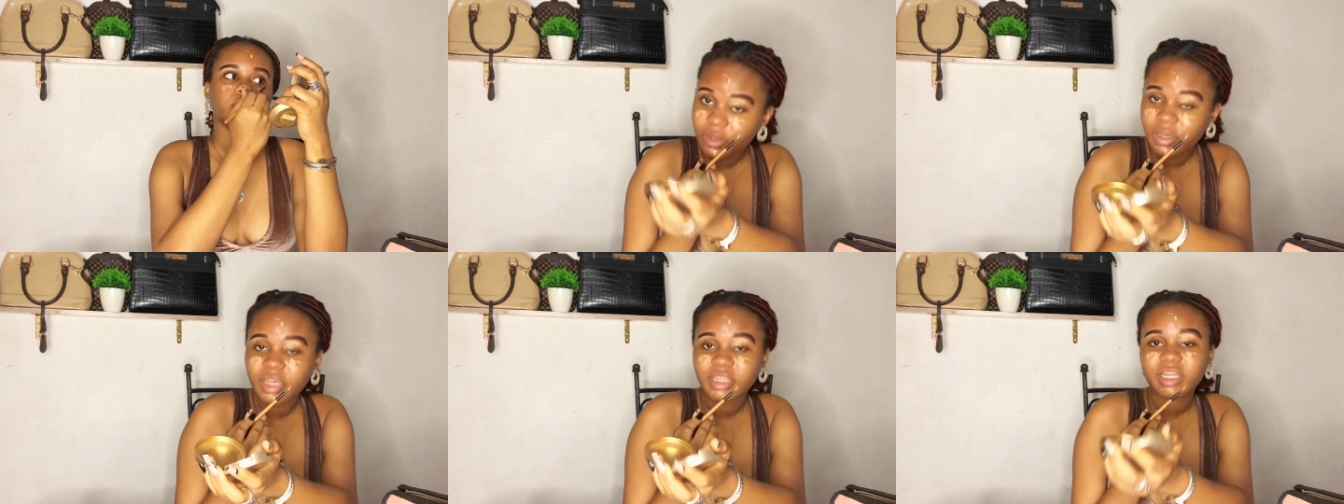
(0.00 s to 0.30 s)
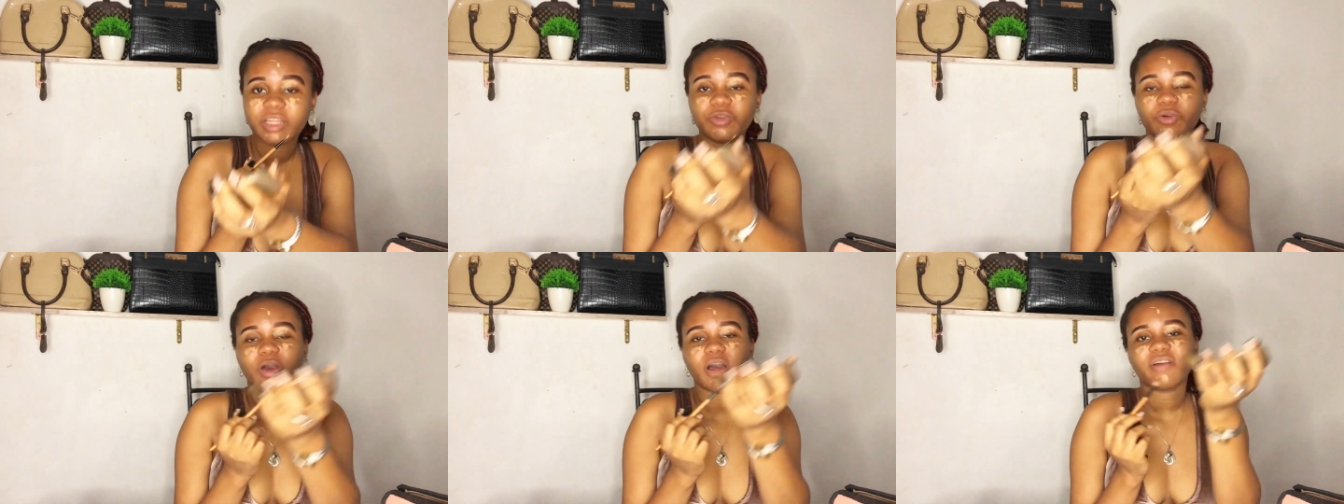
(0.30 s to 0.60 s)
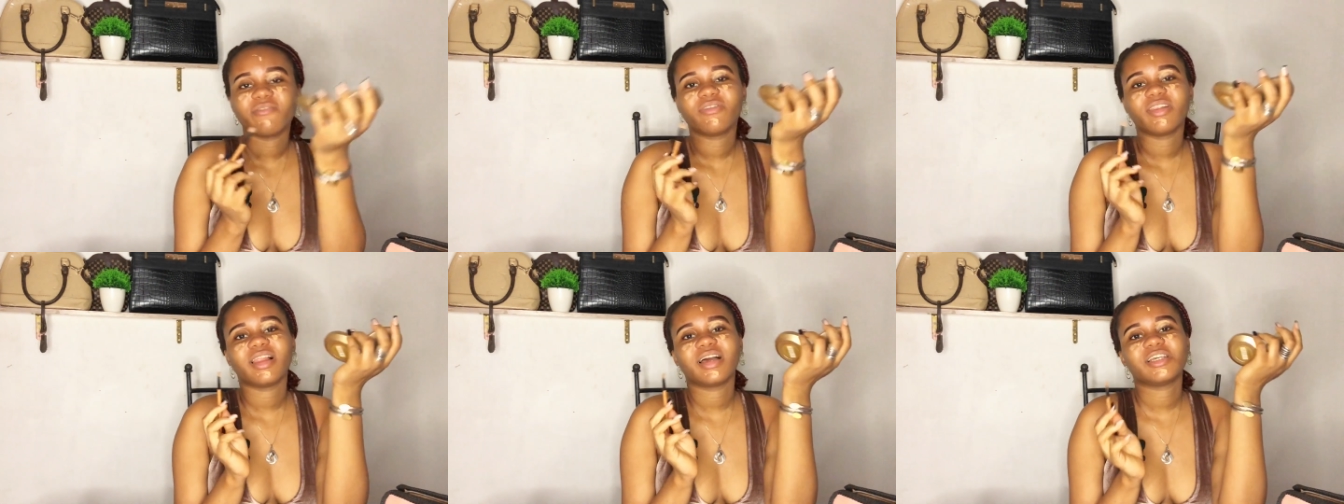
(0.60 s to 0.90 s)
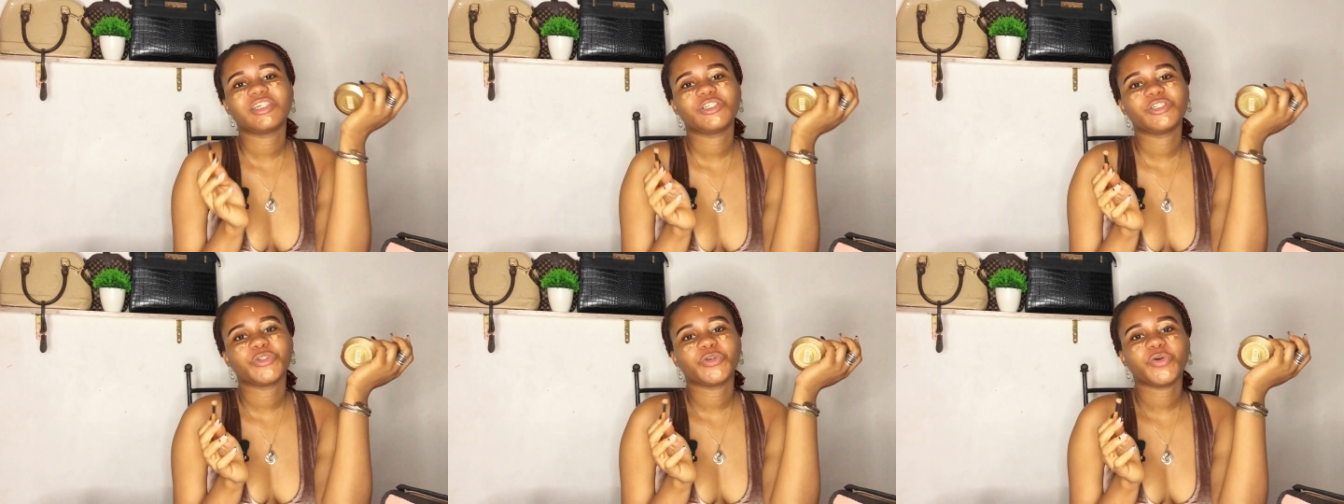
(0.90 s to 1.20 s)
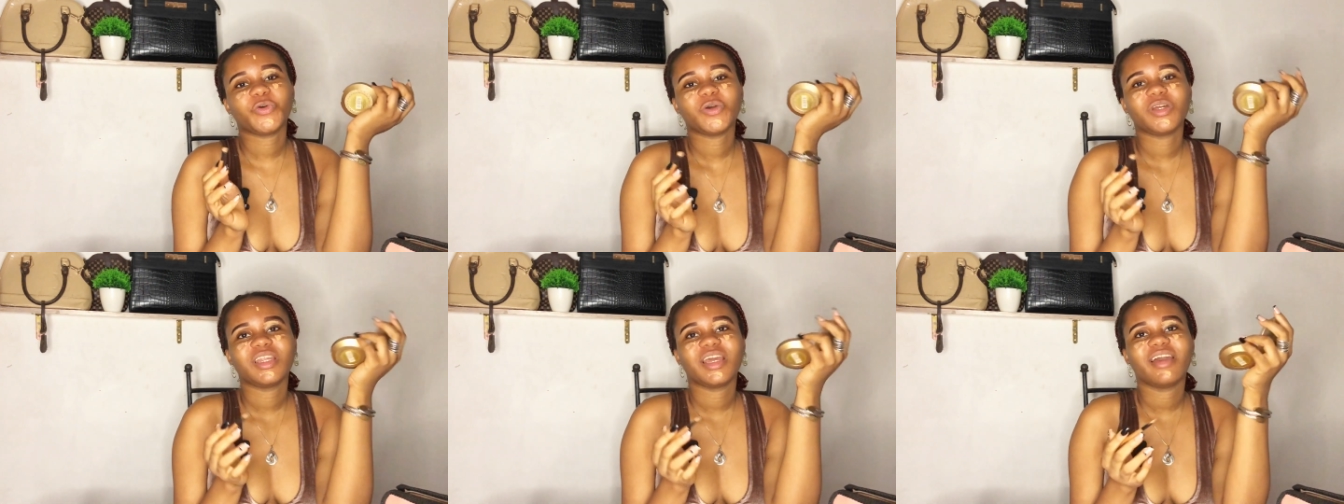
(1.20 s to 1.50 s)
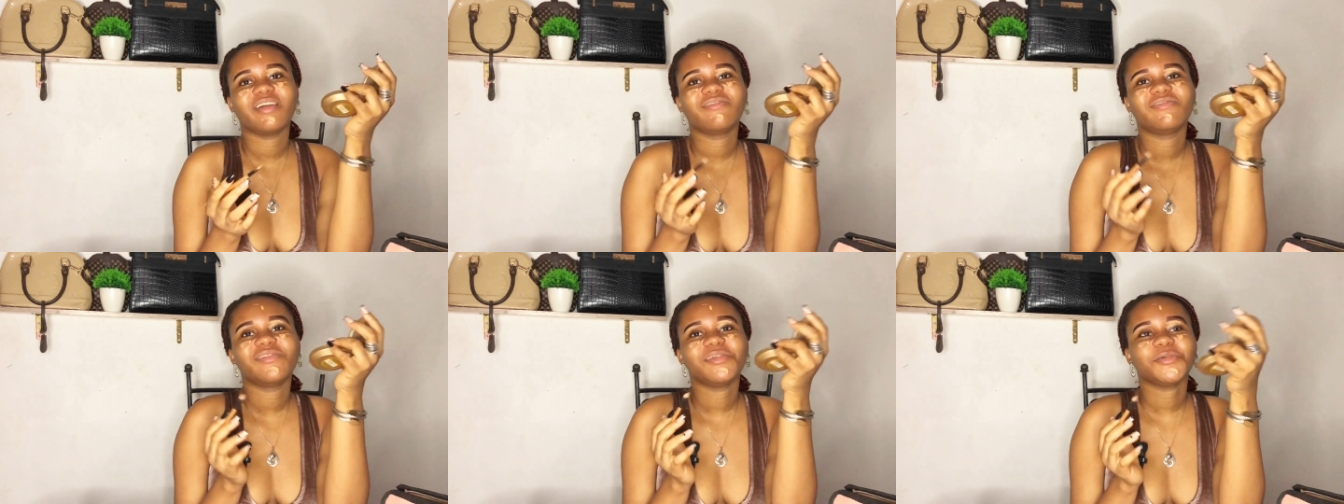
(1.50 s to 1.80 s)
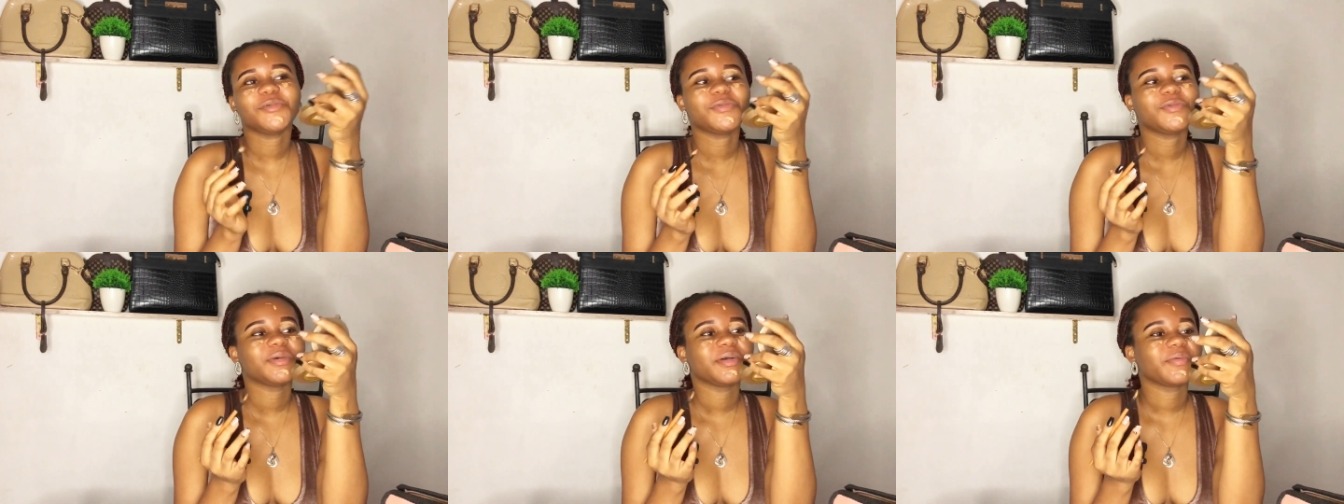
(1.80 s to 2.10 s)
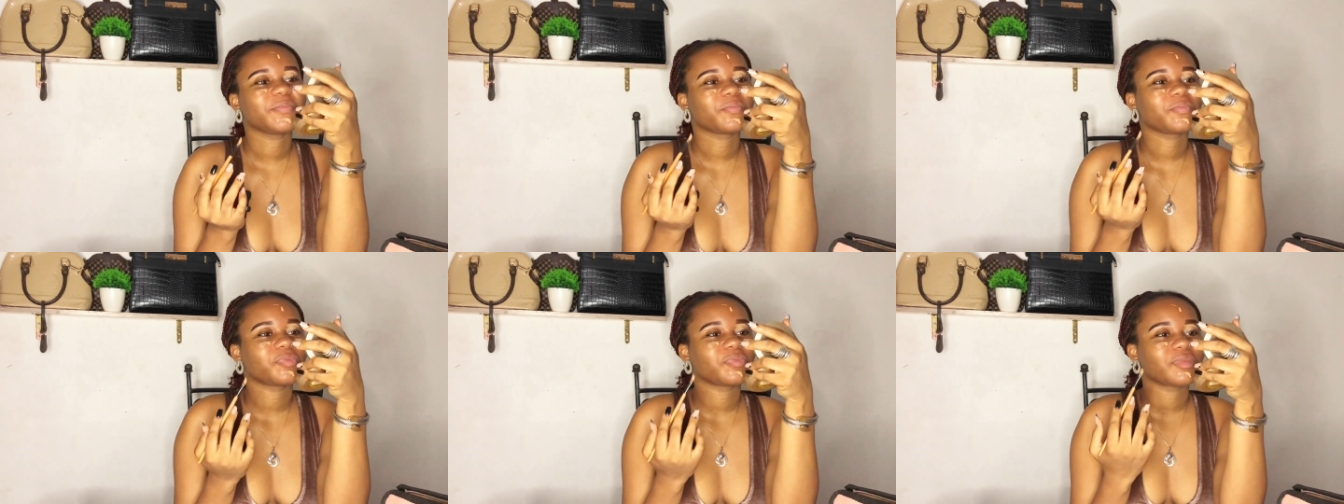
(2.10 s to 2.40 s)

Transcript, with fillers: because I don't have lashes on I feel